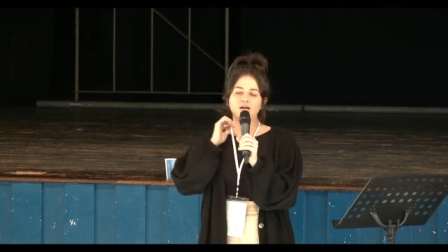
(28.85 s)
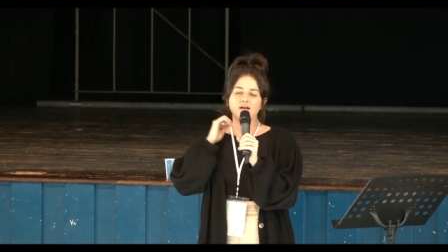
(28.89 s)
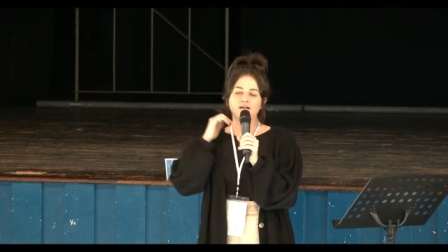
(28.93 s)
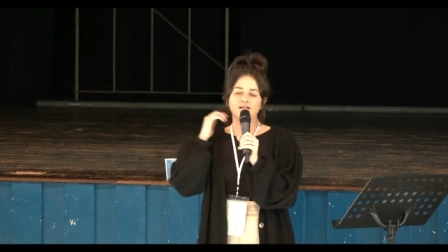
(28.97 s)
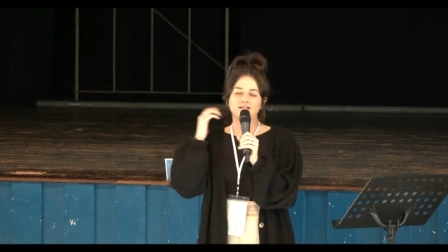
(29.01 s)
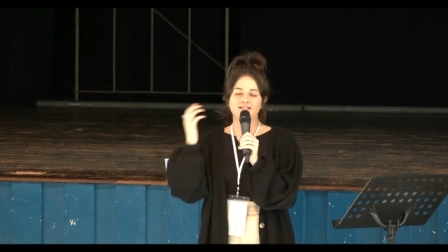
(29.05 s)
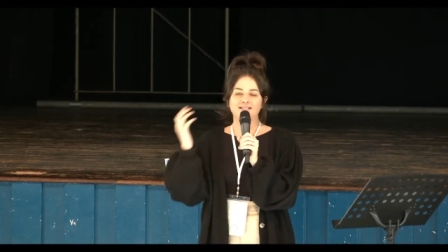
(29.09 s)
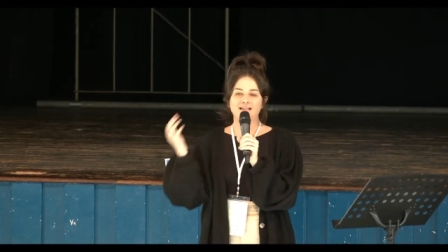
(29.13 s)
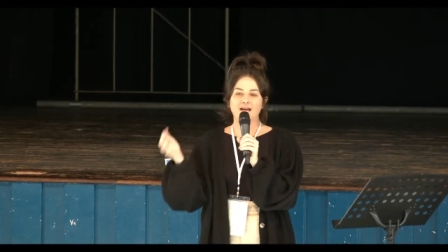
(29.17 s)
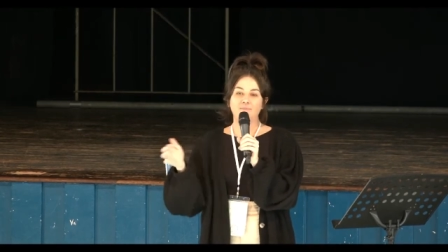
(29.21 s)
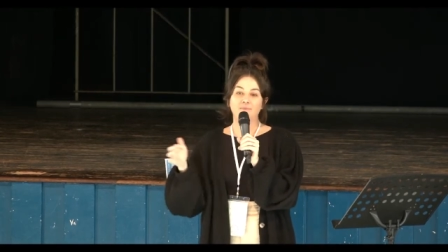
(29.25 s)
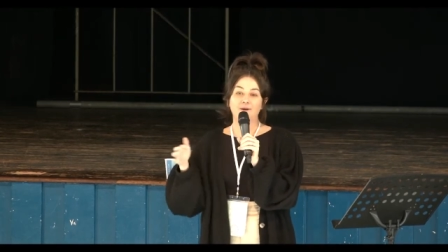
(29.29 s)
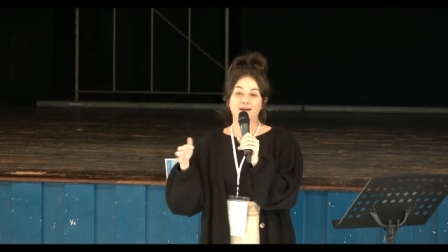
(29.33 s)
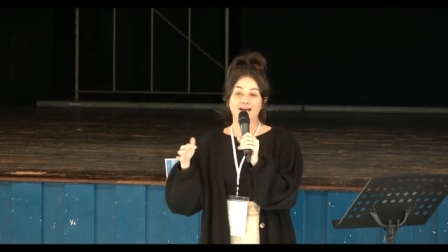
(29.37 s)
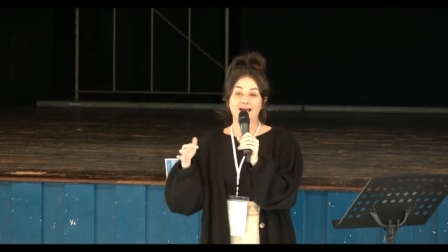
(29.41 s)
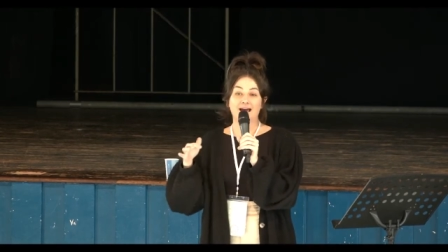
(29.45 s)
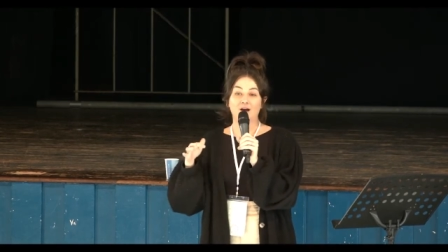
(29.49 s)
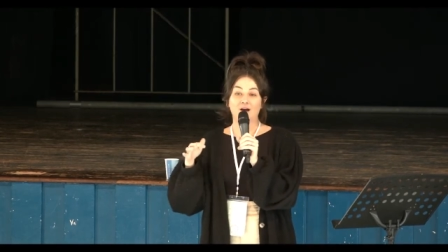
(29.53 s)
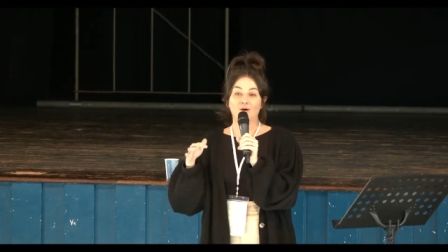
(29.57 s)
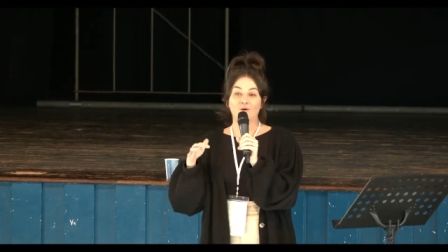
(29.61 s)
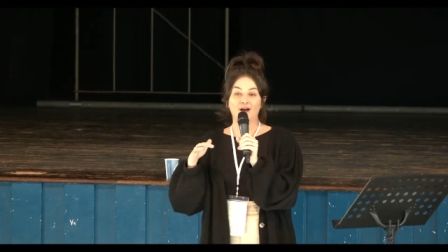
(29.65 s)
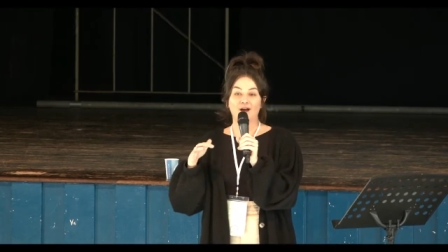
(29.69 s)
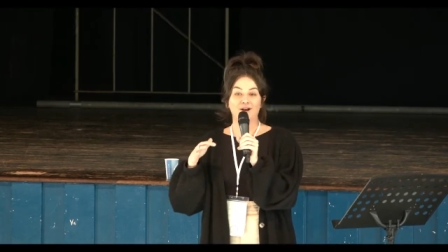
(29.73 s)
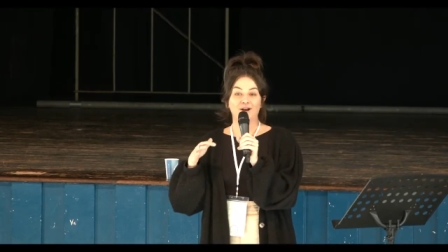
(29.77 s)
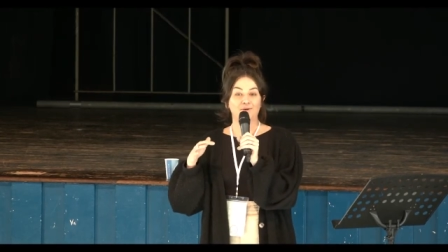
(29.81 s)
stepping
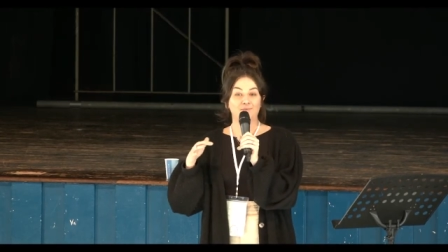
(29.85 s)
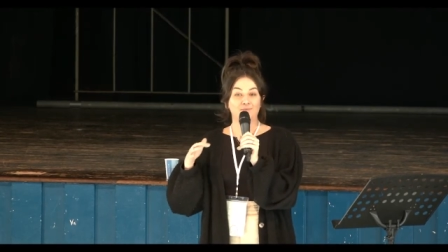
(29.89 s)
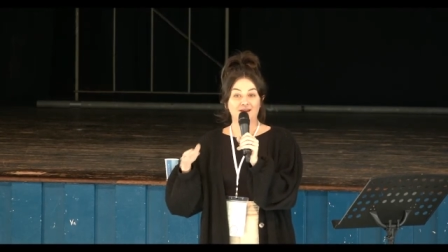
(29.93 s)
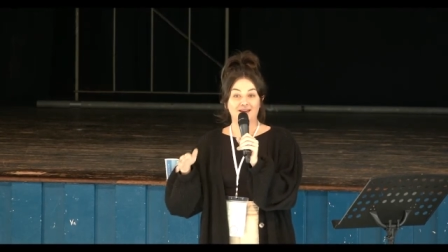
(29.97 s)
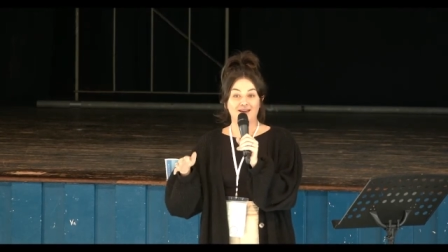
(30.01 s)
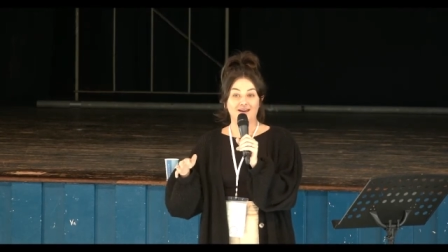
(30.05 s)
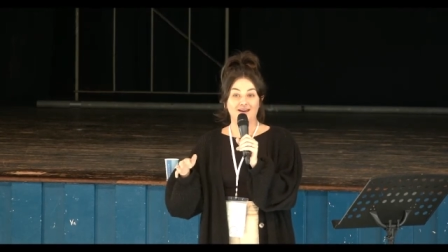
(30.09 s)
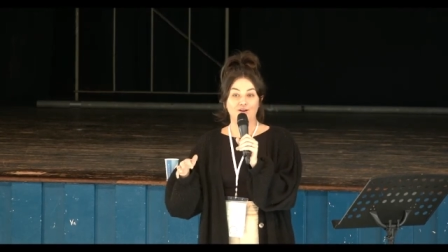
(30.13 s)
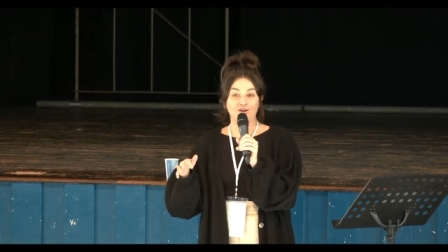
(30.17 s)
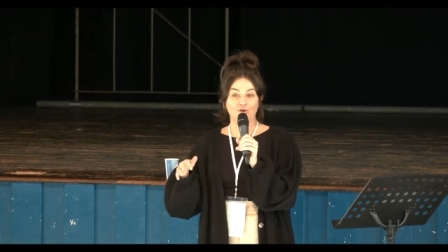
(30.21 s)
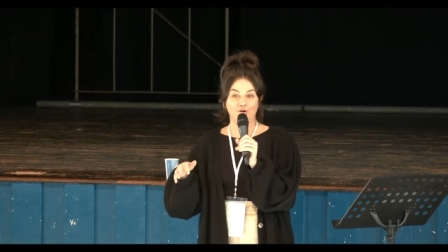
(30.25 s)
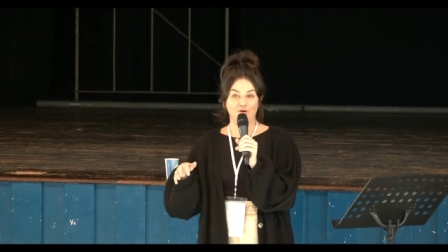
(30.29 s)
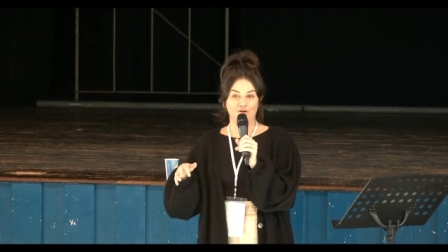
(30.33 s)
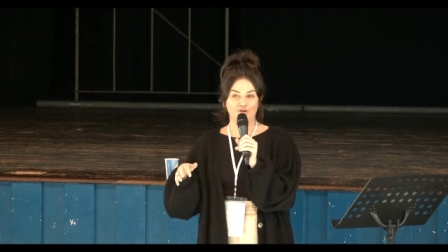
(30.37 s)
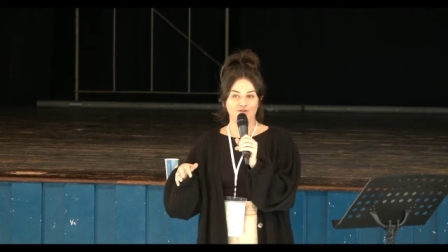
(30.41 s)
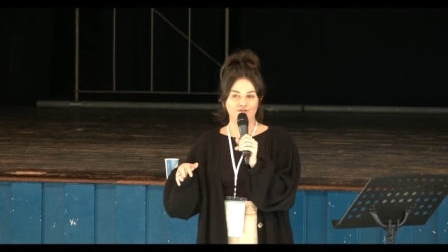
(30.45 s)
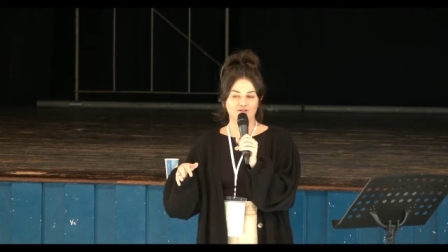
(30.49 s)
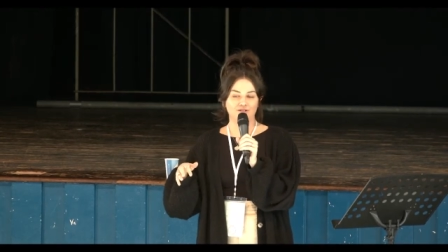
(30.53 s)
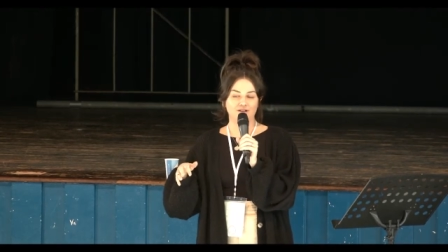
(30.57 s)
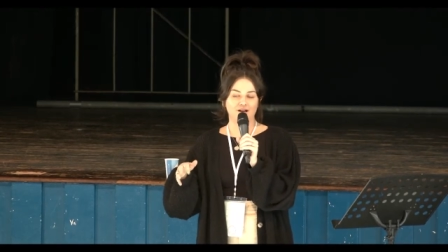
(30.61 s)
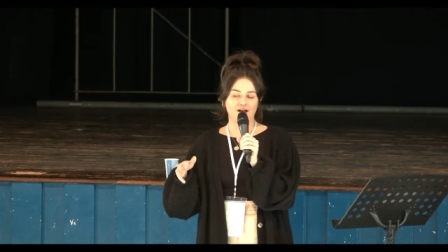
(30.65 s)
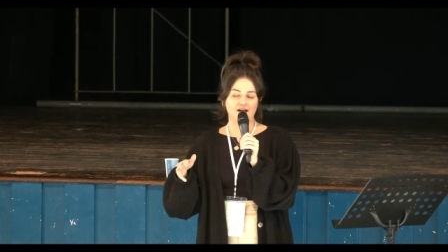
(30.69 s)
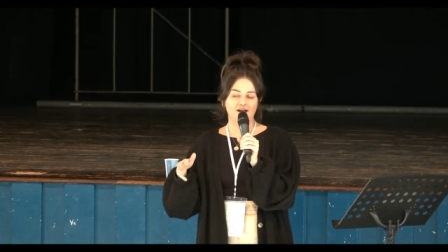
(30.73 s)
out and obeying God,